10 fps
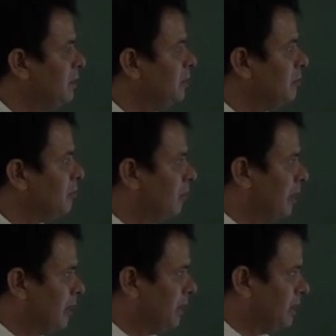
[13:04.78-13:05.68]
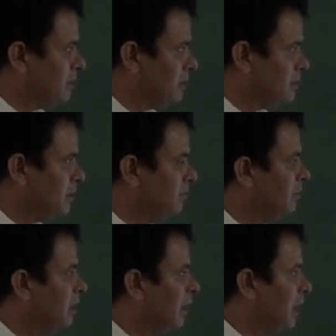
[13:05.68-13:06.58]
coordinate system
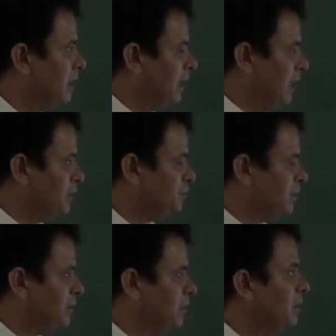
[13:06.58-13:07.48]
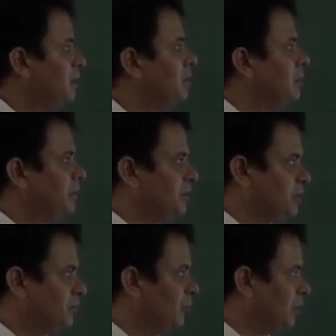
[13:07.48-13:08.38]
attached with the rigid body,